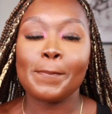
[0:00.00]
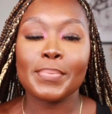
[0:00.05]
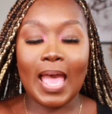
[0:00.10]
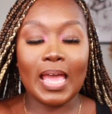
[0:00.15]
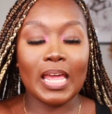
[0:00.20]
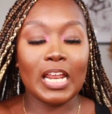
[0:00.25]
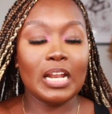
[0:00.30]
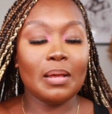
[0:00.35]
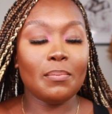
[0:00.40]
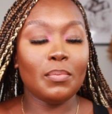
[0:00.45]

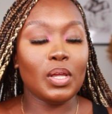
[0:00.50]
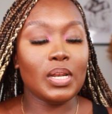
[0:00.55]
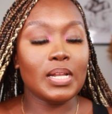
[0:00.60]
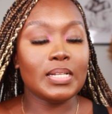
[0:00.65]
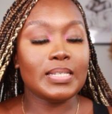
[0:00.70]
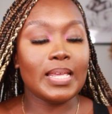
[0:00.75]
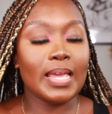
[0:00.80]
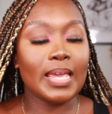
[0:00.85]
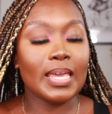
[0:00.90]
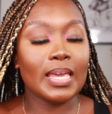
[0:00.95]
And I'm going
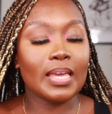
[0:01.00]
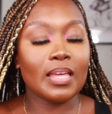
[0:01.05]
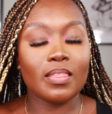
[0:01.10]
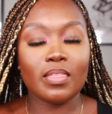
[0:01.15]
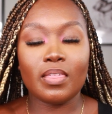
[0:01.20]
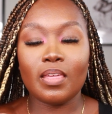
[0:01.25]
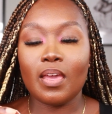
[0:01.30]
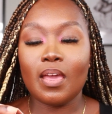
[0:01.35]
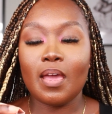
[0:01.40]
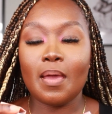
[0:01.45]
to take
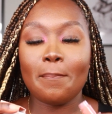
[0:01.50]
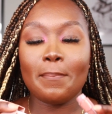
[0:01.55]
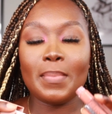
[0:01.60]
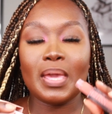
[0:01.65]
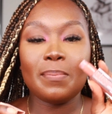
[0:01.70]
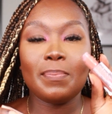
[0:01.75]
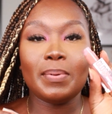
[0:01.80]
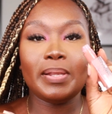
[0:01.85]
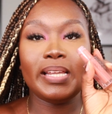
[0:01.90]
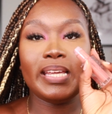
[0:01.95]
the
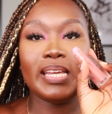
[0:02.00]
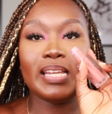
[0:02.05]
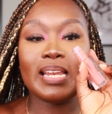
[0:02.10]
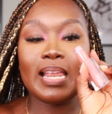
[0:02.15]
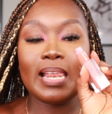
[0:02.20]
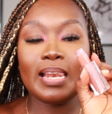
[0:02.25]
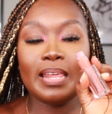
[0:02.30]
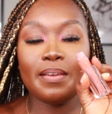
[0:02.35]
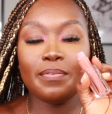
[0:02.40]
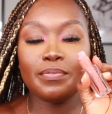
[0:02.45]

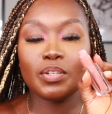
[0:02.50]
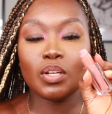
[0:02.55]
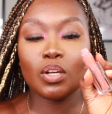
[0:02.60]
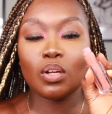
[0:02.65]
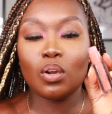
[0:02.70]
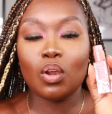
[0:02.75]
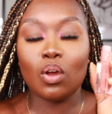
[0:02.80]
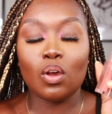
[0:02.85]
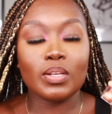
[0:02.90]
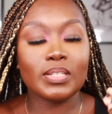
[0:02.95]
Maybelline Lifter
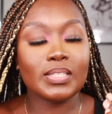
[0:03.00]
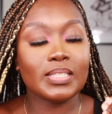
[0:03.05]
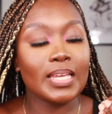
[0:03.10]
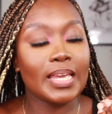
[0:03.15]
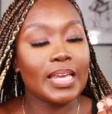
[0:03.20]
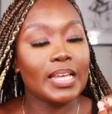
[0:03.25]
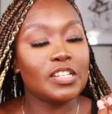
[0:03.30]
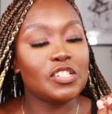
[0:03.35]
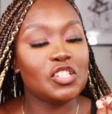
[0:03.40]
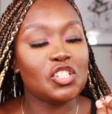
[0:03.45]
Gloss
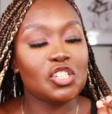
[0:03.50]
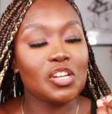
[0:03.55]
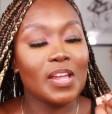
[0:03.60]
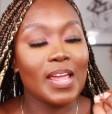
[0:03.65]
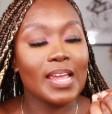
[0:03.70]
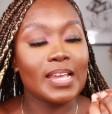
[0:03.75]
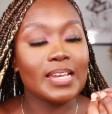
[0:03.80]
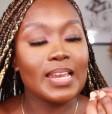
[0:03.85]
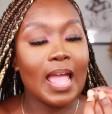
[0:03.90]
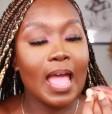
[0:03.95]
in
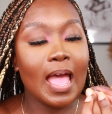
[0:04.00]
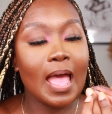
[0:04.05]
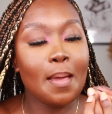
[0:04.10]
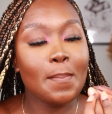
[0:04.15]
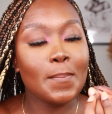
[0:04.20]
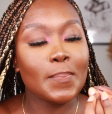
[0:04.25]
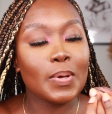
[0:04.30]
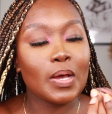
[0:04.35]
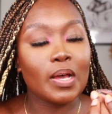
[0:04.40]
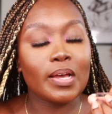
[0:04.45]
shade
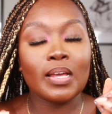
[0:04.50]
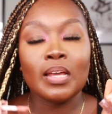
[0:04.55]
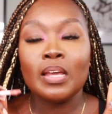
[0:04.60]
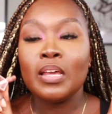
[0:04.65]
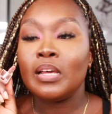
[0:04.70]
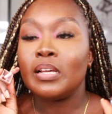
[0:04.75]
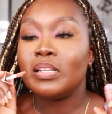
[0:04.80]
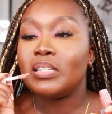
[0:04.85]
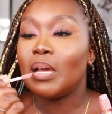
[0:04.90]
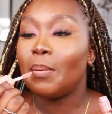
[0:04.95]
Amber
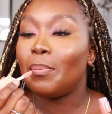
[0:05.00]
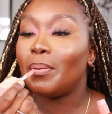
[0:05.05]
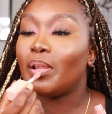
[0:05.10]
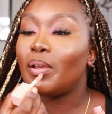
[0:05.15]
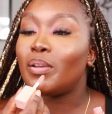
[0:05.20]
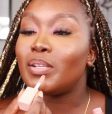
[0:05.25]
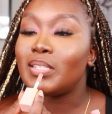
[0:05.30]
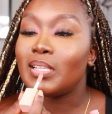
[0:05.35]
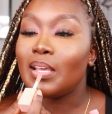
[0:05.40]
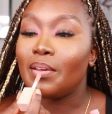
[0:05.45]

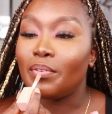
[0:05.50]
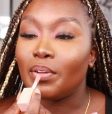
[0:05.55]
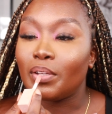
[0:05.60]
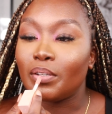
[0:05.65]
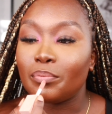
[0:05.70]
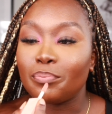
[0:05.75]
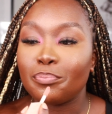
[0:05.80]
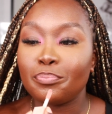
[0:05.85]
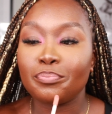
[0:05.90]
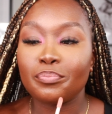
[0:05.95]

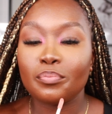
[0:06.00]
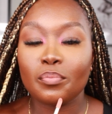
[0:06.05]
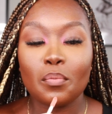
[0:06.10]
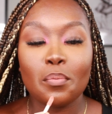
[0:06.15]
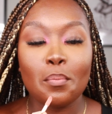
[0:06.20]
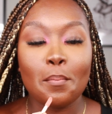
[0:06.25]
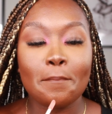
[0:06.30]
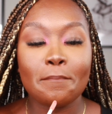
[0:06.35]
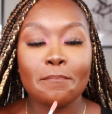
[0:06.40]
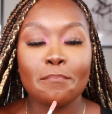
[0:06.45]
007.
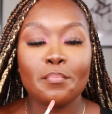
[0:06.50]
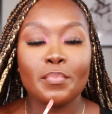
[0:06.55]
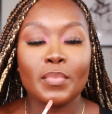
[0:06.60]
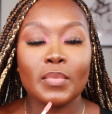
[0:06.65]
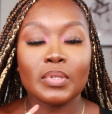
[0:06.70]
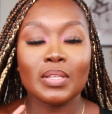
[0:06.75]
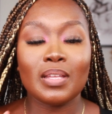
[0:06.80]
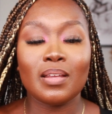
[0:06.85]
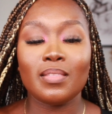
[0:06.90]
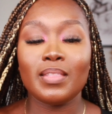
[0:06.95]

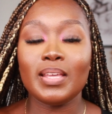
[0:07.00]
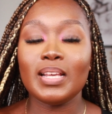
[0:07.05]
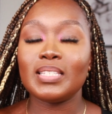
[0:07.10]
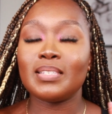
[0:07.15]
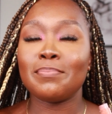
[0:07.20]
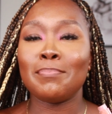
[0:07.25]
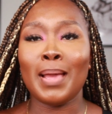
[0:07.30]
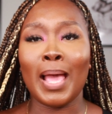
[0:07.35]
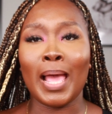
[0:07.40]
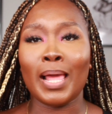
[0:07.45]

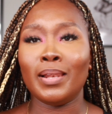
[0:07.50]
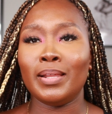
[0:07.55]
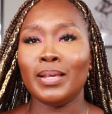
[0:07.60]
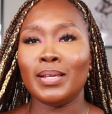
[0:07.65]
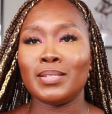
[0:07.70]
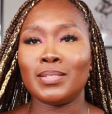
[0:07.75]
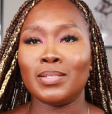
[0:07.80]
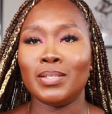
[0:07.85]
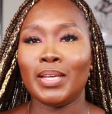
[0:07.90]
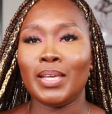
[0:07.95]
This matte
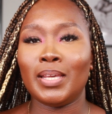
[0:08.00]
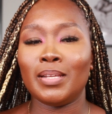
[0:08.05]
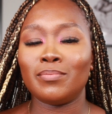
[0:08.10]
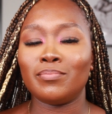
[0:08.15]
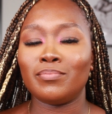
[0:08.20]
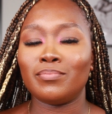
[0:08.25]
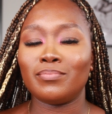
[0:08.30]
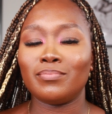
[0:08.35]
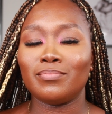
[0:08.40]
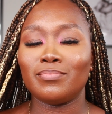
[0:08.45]
is
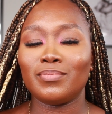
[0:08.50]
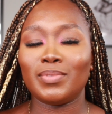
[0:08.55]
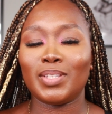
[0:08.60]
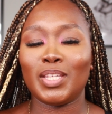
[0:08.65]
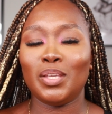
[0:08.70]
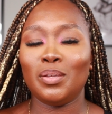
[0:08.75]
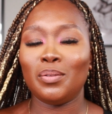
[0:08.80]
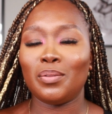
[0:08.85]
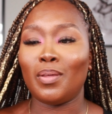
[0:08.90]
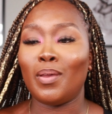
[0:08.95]
looking
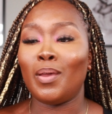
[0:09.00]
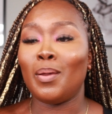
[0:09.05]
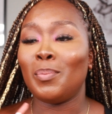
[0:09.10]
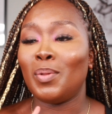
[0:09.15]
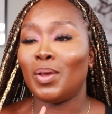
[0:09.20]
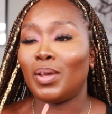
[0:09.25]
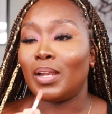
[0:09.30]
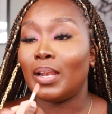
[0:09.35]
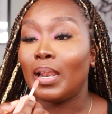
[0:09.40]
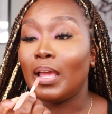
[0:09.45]
cute though, I'm
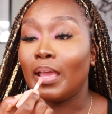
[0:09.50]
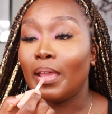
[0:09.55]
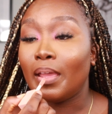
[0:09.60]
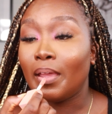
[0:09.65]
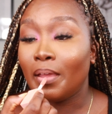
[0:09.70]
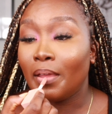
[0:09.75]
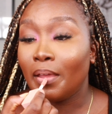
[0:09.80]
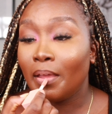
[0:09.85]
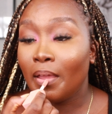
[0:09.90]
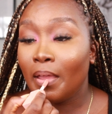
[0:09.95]
not going to
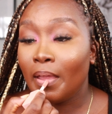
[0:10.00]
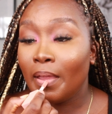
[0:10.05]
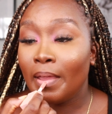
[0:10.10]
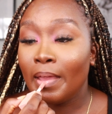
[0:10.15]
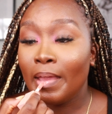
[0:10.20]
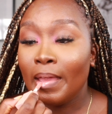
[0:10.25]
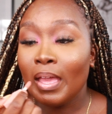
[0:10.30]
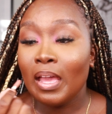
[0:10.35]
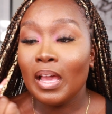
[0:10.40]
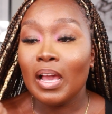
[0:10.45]
lie.
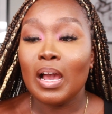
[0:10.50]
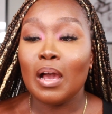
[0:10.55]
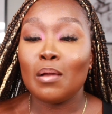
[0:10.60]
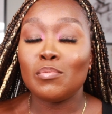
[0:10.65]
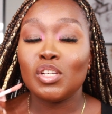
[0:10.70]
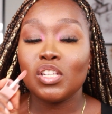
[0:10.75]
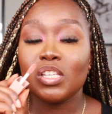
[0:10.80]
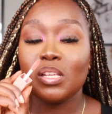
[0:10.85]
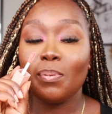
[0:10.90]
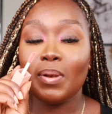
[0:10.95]

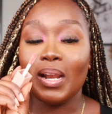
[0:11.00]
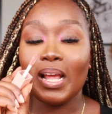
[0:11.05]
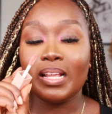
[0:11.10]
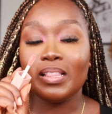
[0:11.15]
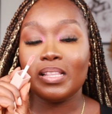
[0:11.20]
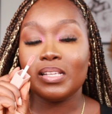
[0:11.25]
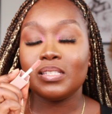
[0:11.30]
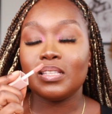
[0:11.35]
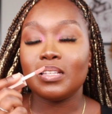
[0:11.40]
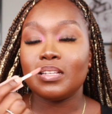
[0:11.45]
I'm just
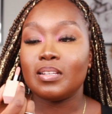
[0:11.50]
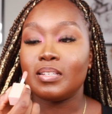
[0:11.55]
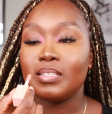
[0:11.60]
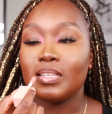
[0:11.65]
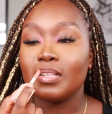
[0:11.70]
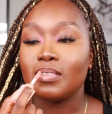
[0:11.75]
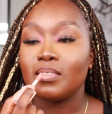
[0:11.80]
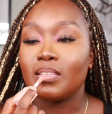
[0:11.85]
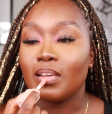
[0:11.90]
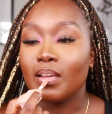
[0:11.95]
applying this to the
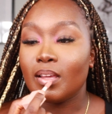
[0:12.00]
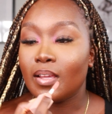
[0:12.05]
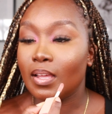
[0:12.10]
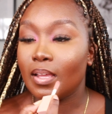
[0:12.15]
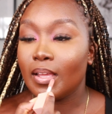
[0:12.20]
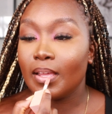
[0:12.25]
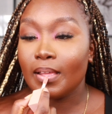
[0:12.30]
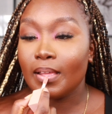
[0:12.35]
center.